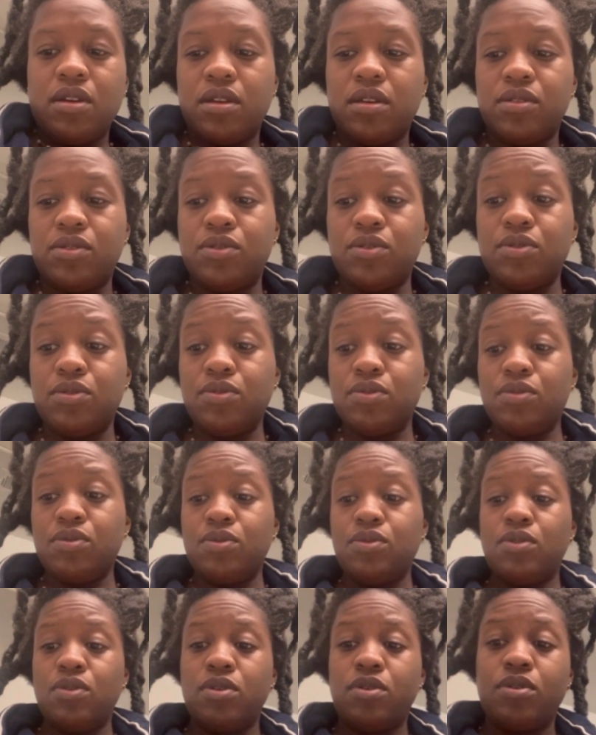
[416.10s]
do
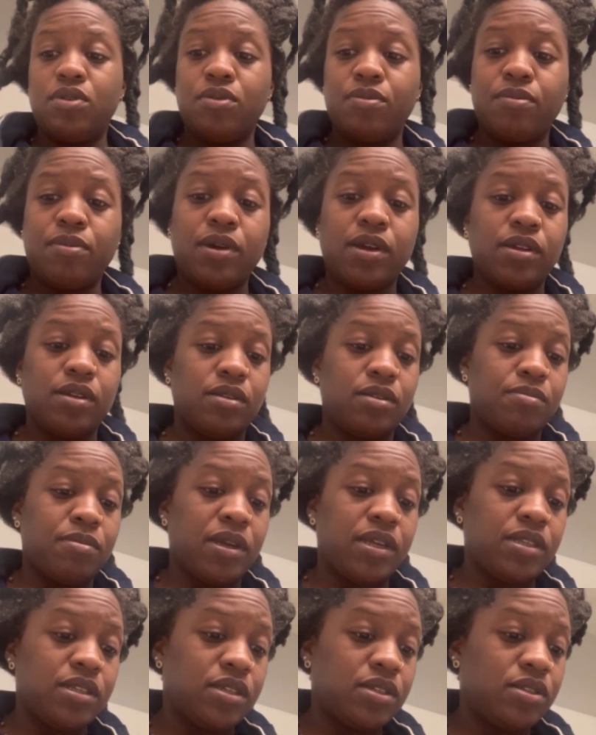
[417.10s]

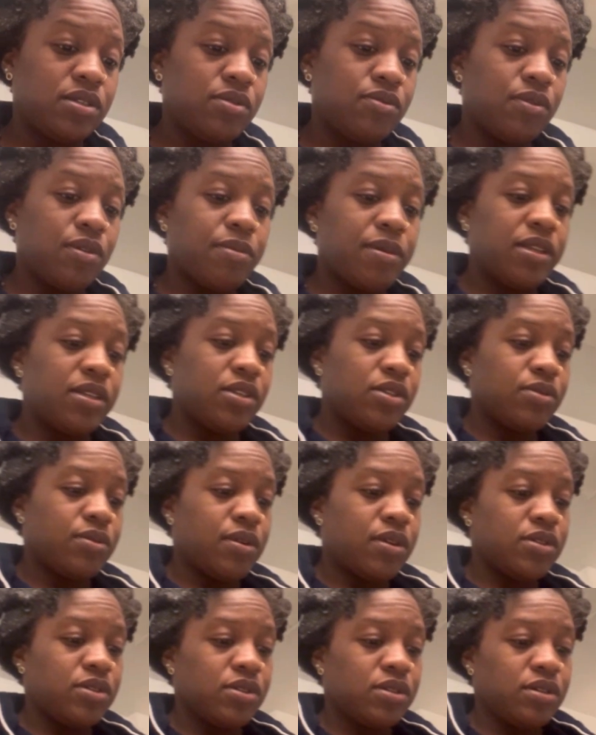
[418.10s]
my dishes, run my
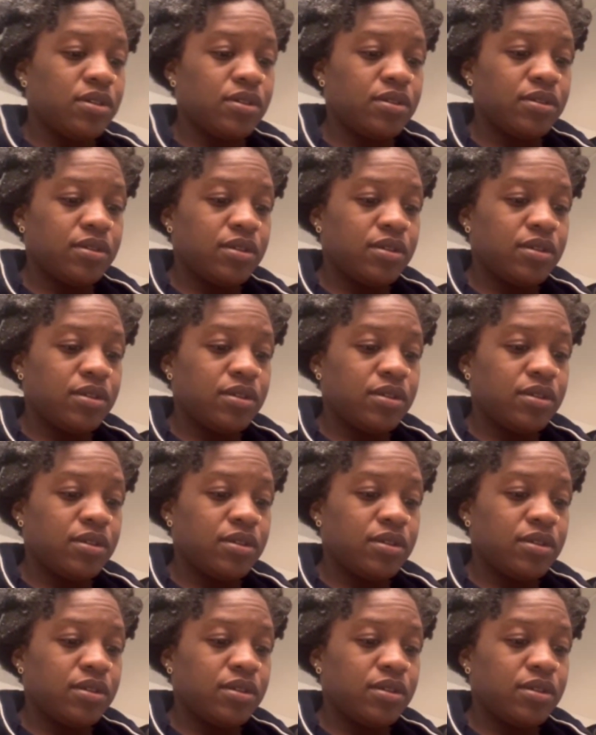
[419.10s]
dishwasher,